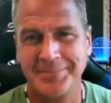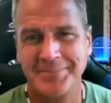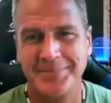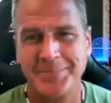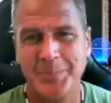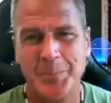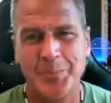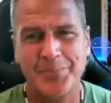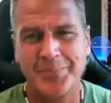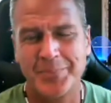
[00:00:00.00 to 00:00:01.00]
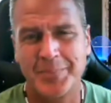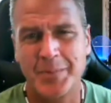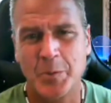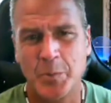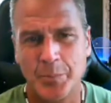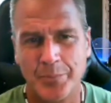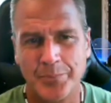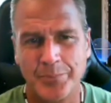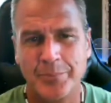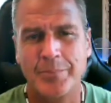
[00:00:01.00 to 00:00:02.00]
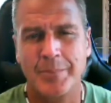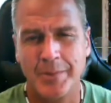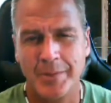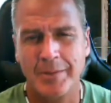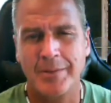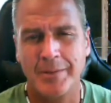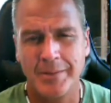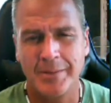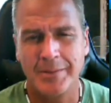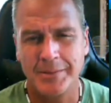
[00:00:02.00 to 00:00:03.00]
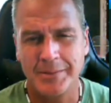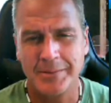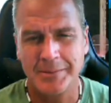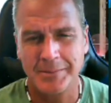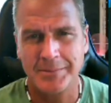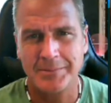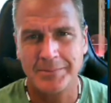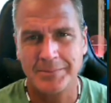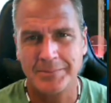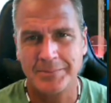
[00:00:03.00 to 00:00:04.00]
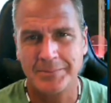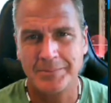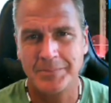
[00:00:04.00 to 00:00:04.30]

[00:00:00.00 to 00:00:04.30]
The person shown says nothing.